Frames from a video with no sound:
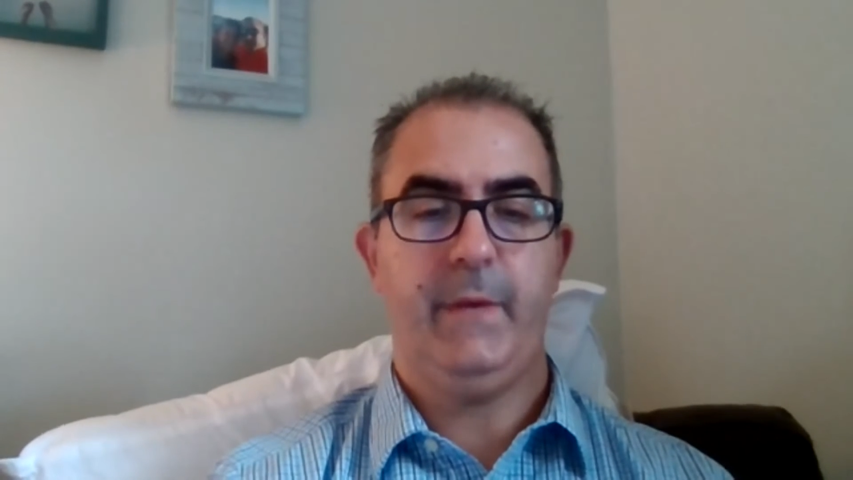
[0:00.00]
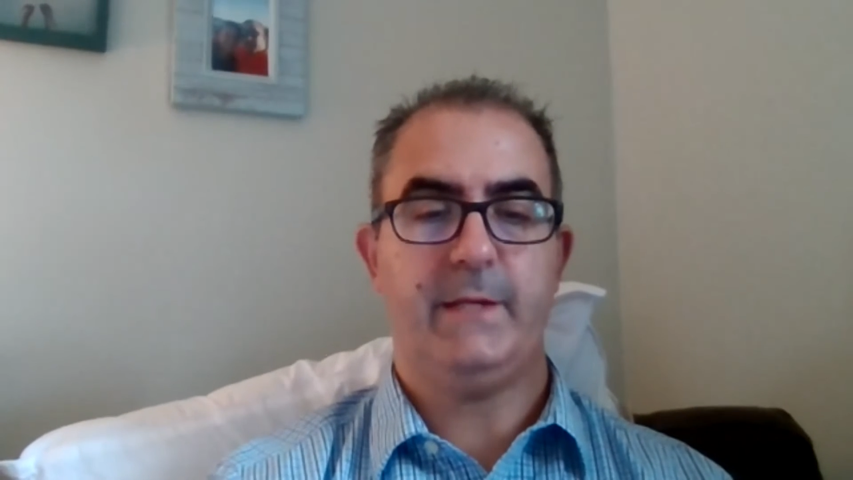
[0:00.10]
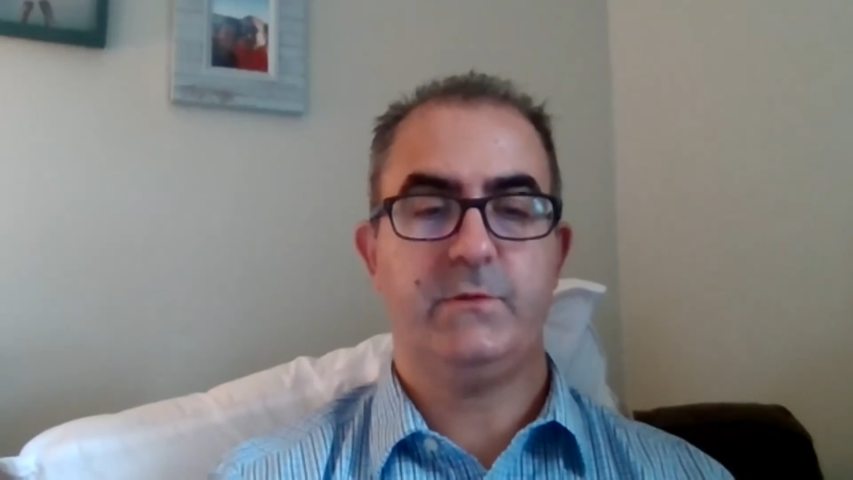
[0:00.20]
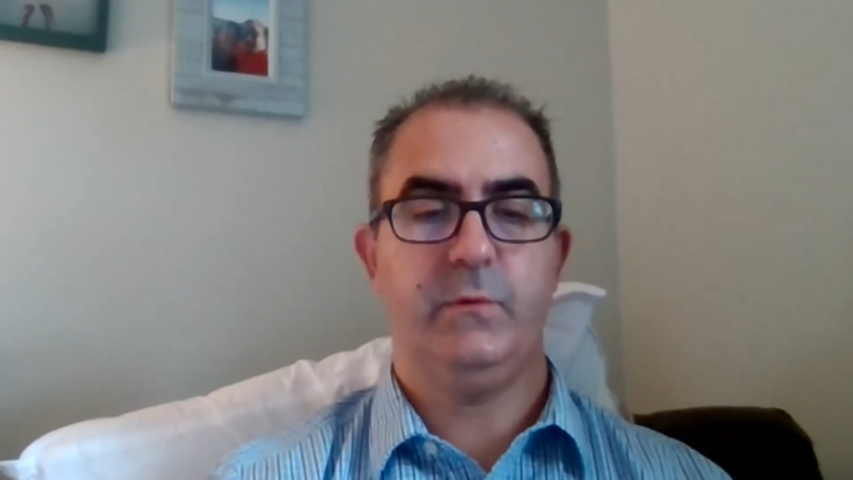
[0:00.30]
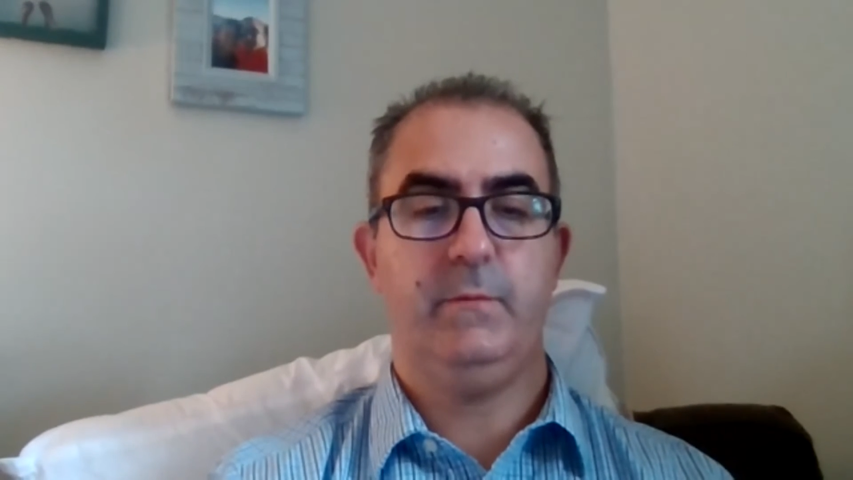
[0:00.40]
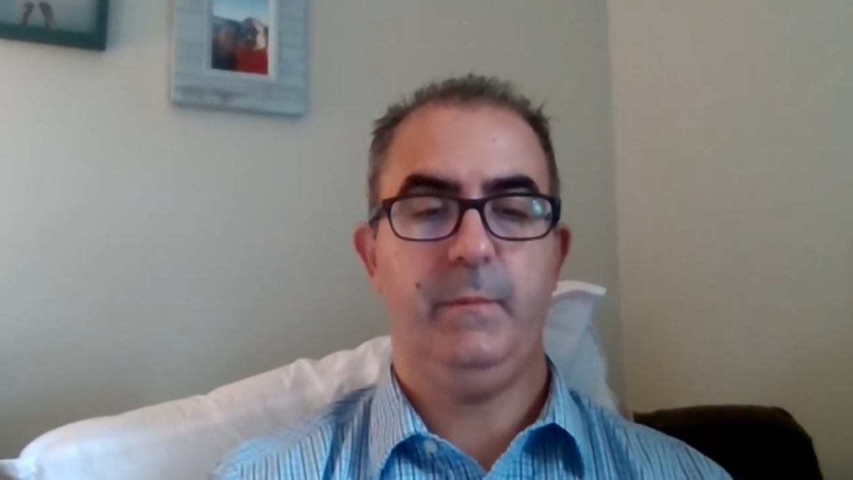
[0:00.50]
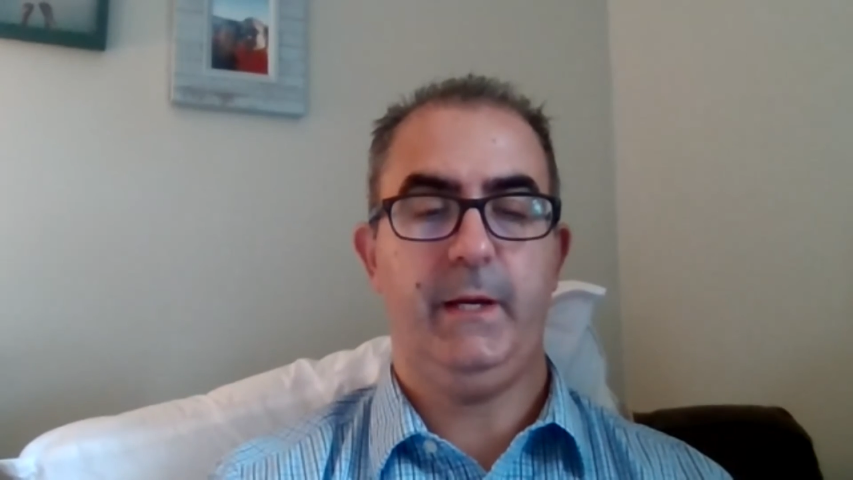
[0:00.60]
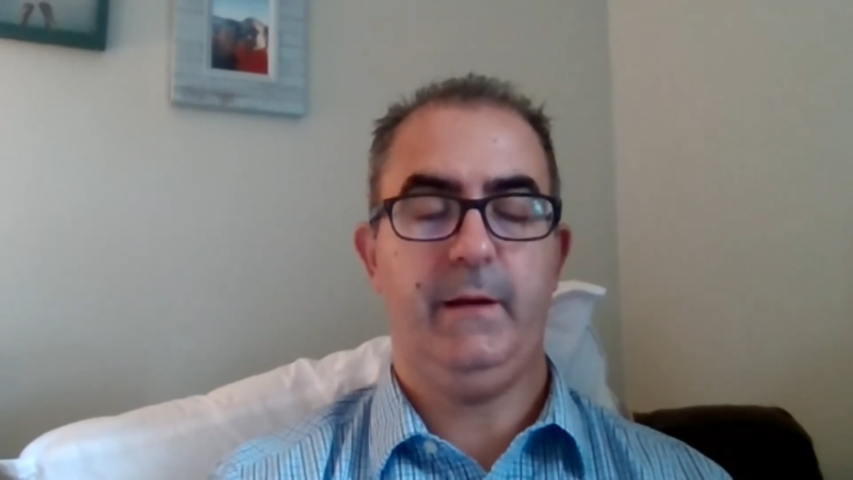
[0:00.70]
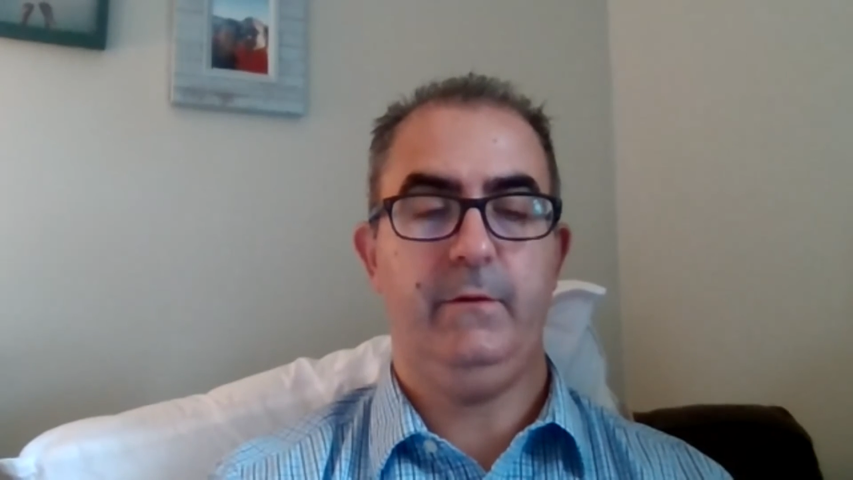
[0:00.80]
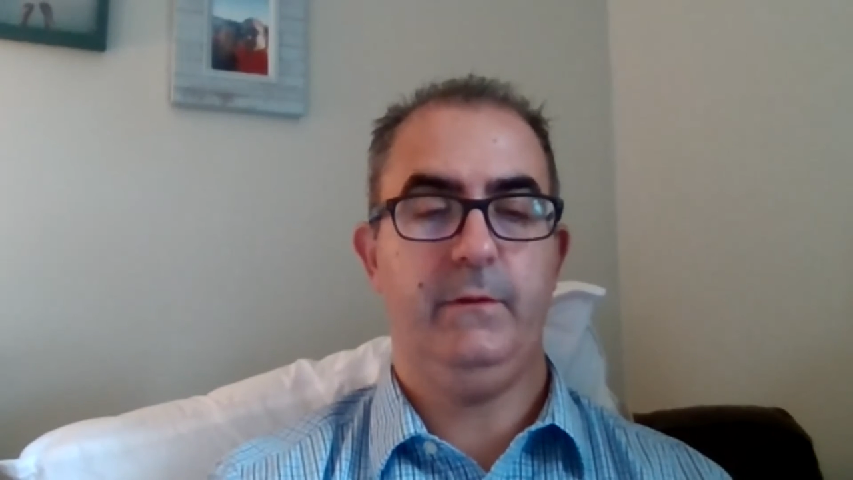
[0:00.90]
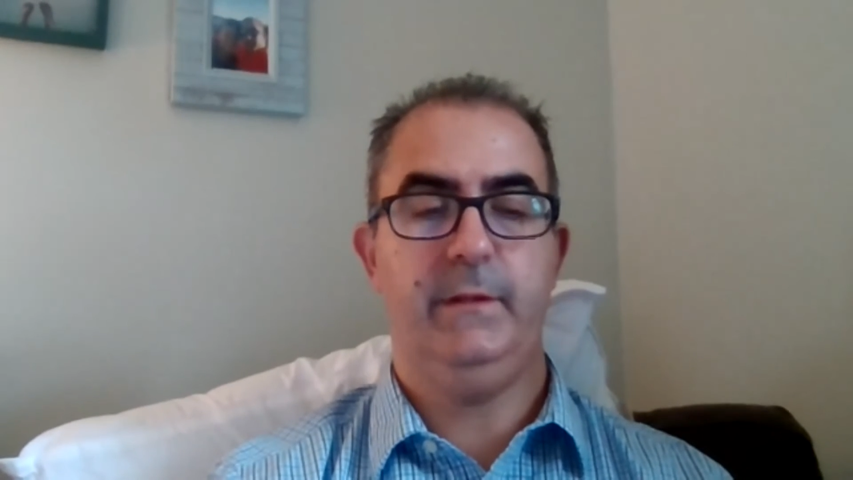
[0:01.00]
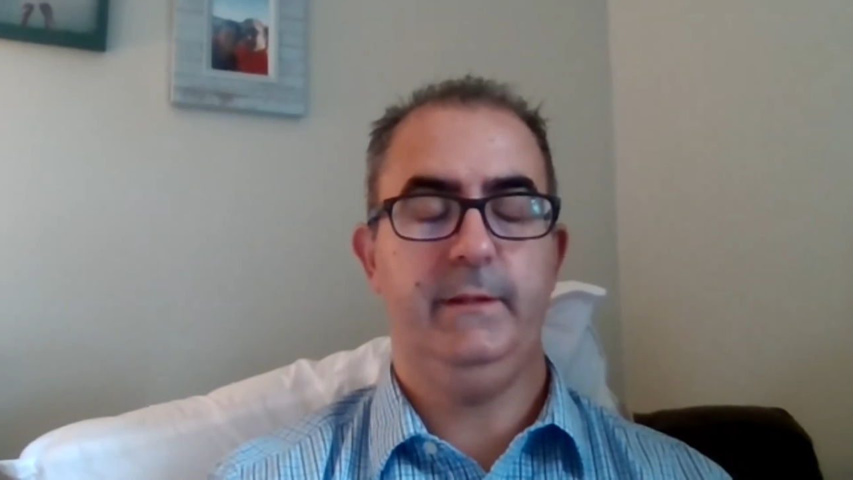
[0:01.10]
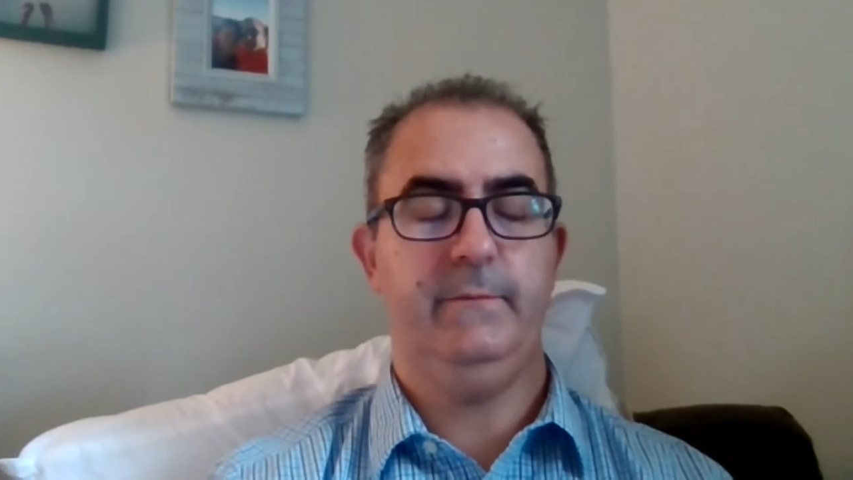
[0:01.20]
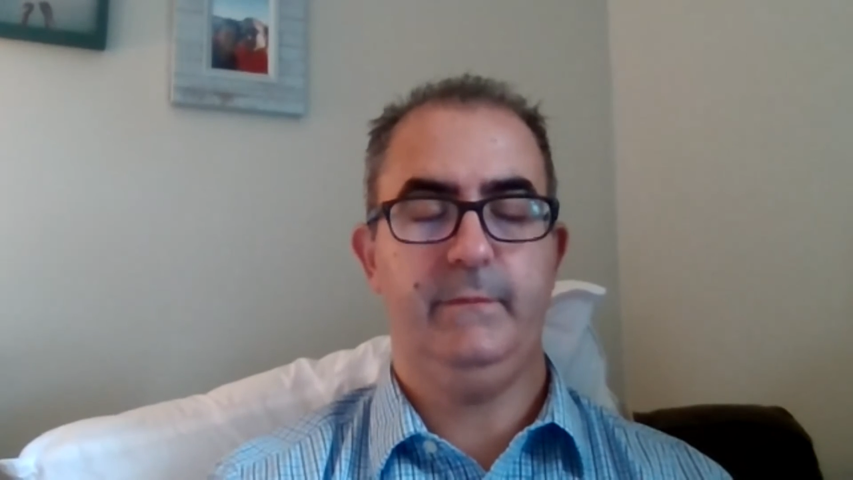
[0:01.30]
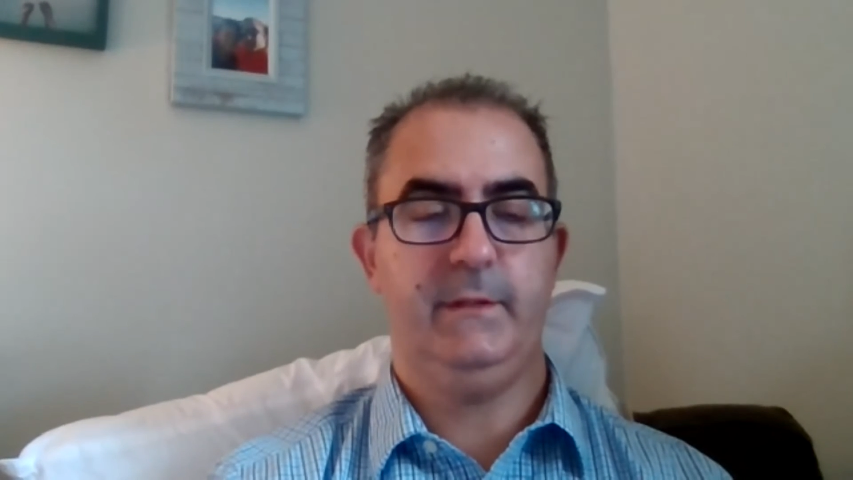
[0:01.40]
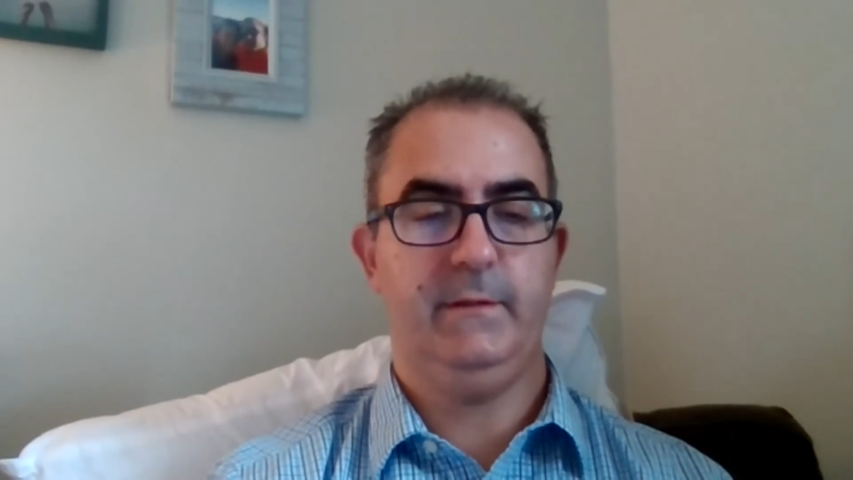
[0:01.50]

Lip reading: mastering the